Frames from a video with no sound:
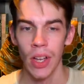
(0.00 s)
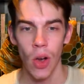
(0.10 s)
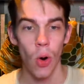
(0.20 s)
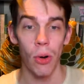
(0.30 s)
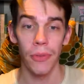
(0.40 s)

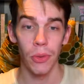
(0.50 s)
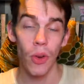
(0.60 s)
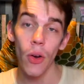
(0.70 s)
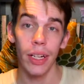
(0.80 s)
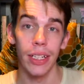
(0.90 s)
Or if you're
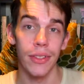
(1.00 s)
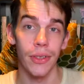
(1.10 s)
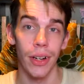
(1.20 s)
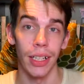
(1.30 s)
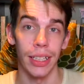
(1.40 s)
not in
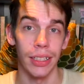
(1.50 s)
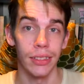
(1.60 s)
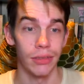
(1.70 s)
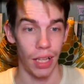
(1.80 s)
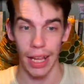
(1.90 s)
Australia,
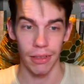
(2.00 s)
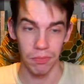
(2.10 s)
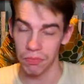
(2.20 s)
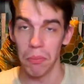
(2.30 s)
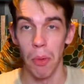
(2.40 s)
like
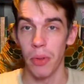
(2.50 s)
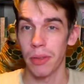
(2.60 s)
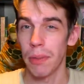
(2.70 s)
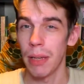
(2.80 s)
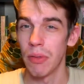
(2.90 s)

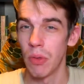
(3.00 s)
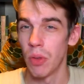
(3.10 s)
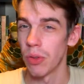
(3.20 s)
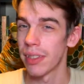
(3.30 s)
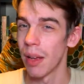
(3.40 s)
most people
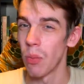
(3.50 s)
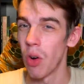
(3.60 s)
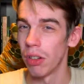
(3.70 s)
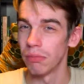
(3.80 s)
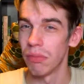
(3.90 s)
who
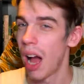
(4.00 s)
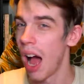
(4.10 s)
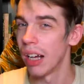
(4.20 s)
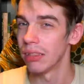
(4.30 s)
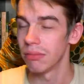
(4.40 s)
somewhat
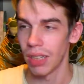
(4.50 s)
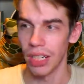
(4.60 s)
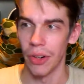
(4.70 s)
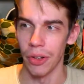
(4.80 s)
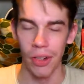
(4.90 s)
aren't, I
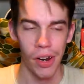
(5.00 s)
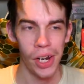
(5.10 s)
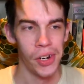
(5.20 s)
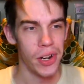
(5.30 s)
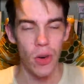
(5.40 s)
don't know,
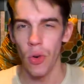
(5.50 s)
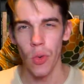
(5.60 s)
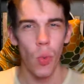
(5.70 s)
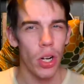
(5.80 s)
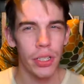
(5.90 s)

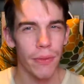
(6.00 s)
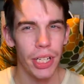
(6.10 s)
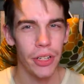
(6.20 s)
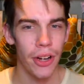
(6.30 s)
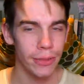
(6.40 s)
who watch the
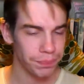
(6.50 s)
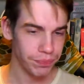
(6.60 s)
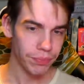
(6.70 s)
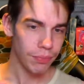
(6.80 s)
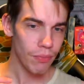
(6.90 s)
video,
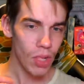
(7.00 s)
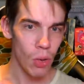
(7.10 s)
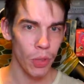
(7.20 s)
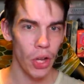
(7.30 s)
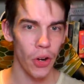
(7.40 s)

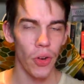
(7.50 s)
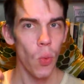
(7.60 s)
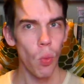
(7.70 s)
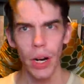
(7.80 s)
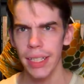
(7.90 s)
we go,
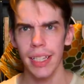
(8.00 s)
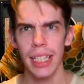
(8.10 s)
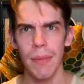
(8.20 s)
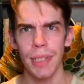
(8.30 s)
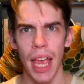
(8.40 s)
what is a
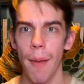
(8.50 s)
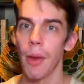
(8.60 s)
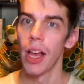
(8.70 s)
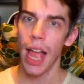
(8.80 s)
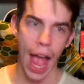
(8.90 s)
Tim Tam?
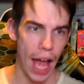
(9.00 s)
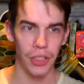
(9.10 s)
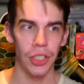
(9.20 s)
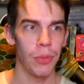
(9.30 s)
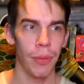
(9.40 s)
How do
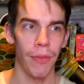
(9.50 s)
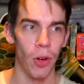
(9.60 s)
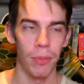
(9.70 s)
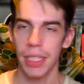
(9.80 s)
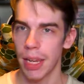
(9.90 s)
you
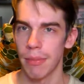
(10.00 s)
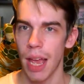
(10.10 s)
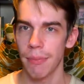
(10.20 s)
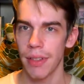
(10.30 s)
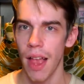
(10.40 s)
perform the Tim
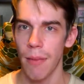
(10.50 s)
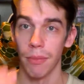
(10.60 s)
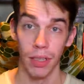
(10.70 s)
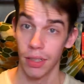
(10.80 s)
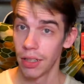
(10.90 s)
Tam Slam?
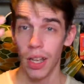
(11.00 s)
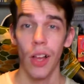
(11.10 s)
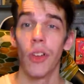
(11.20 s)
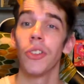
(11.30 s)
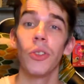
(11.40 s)

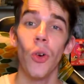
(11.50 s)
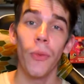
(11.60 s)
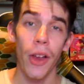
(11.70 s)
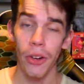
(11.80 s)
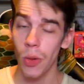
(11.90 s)
You're
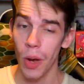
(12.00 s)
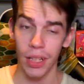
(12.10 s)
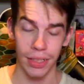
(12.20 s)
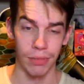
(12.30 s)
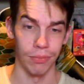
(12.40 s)
very
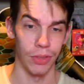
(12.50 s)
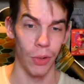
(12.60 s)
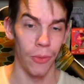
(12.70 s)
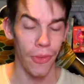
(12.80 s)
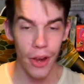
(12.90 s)
welcome.
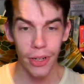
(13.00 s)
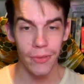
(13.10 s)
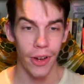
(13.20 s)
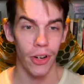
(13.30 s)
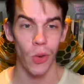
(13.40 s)
You're very,
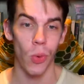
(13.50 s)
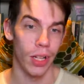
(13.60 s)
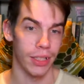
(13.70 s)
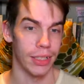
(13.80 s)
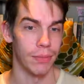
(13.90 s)
very
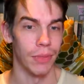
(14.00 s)
welcome.